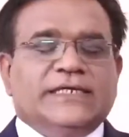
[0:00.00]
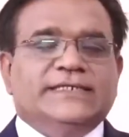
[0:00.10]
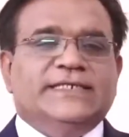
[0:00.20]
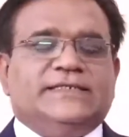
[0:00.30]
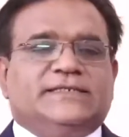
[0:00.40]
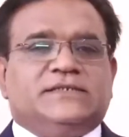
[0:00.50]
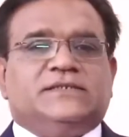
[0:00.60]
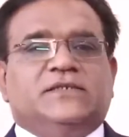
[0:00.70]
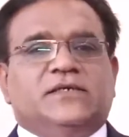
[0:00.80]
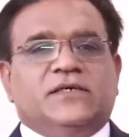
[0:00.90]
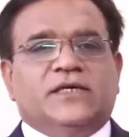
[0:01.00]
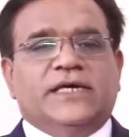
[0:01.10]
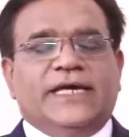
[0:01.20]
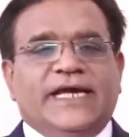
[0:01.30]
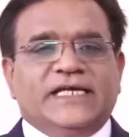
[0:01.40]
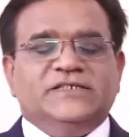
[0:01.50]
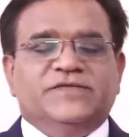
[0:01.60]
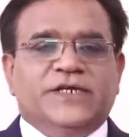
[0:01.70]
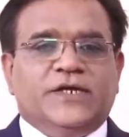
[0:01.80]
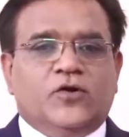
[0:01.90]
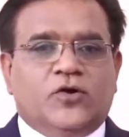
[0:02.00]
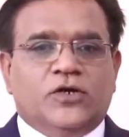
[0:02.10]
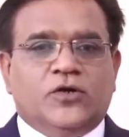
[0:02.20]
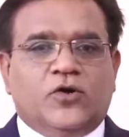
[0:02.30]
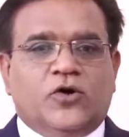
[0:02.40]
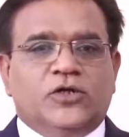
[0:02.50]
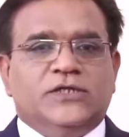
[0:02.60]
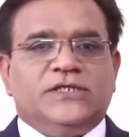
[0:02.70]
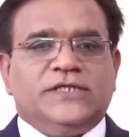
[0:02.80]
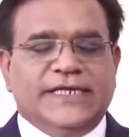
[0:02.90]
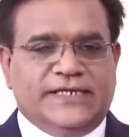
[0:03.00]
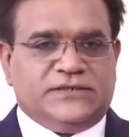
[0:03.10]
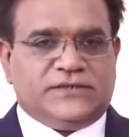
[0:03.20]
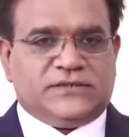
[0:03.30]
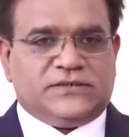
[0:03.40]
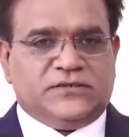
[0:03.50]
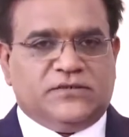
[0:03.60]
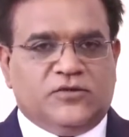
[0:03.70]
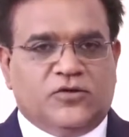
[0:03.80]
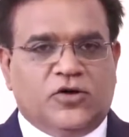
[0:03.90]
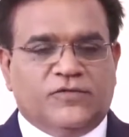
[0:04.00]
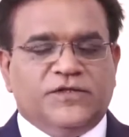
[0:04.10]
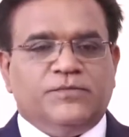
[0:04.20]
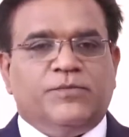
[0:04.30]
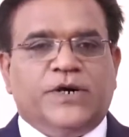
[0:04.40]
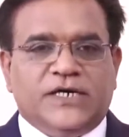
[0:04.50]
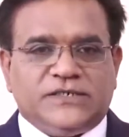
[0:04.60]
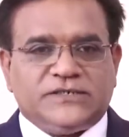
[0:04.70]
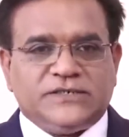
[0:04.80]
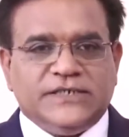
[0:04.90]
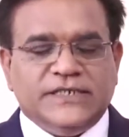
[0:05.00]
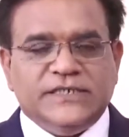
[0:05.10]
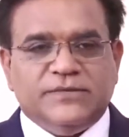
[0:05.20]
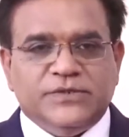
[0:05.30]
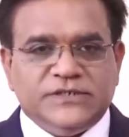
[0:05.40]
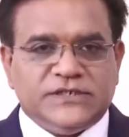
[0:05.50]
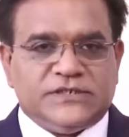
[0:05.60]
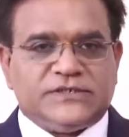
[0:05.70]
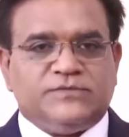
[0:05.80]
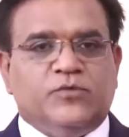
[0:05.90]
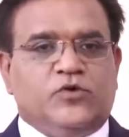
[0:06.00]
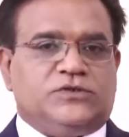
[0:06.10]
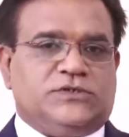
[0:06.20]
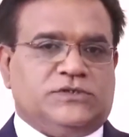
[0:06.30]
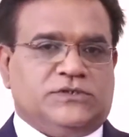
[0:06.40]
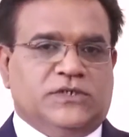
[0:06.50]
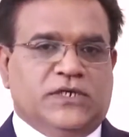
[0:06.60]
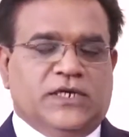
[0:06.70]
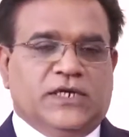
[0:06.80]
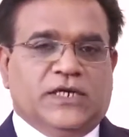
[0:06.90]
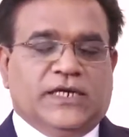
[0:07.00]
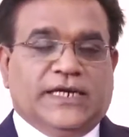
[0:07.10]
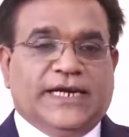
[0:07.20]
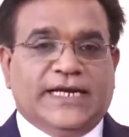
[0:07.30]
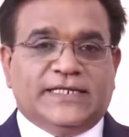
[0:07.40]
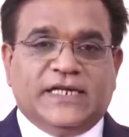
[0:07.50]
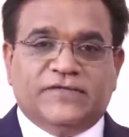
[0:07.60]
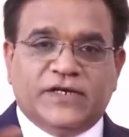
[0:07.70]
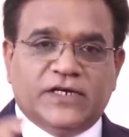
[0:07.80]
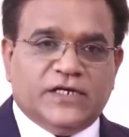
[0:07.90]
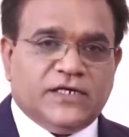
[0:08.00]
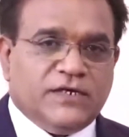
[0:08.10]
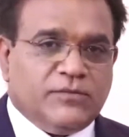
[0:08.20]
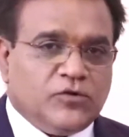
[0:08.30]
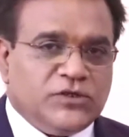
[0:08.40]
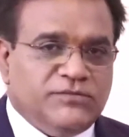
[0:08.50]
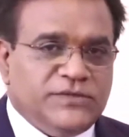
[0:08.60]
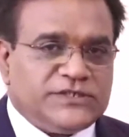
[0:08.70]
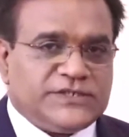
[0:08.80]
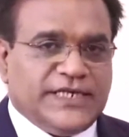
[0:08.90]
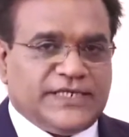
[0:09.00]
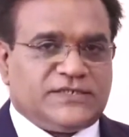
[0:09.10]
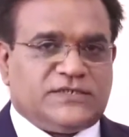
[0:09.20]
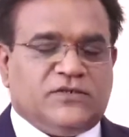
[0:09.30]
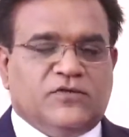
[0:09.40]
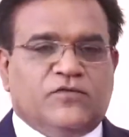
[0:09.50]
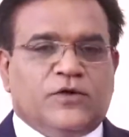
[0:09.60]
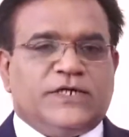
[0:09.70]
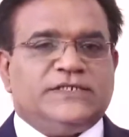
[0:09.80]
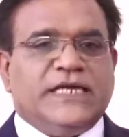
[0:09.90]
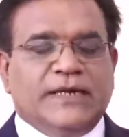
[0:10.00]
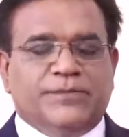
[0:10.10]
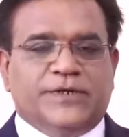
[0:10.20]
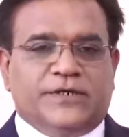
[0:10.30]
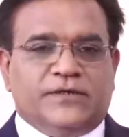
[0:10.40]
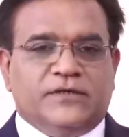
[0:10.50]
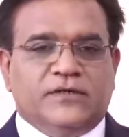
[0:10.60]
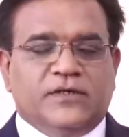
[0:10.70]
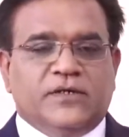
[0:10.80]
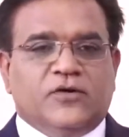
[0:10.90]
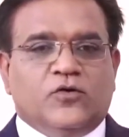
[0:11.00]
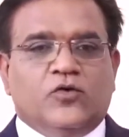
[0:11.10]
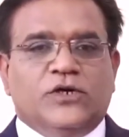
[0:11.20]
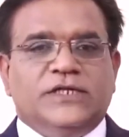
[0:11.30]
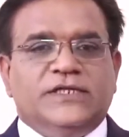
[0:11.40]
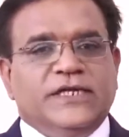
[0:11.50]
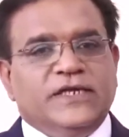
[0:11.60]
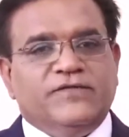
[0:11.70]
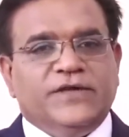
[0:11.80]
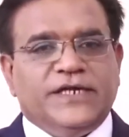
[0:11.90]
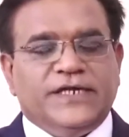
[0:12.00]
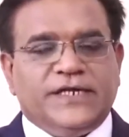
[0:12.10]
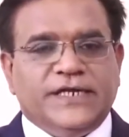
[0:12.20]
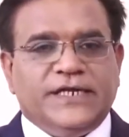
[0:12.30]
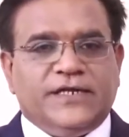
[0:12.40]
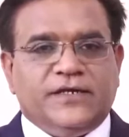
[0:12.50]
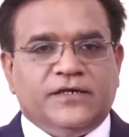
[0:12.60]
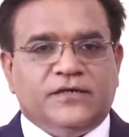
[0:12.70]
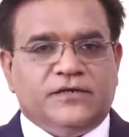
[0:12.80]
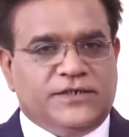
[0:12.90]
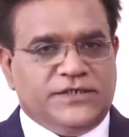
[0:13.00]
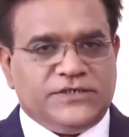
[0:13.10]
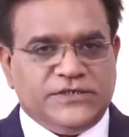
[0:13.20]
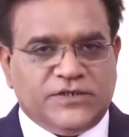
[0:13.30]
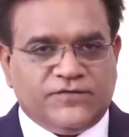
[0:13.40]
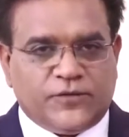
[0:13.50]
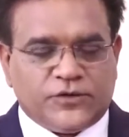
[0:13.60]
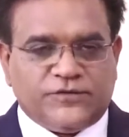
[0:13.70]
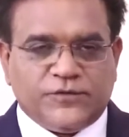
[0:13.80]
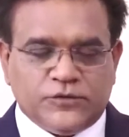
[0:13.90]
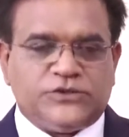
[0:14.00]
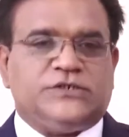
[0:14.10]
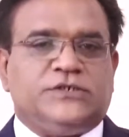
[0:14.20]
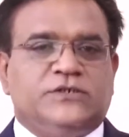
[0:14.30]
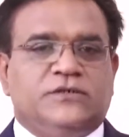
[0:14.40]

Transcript: Yes, as we record all the things of the past in the business books, and then we learn about the mistakes, what has happened, only then we can take decision for the future.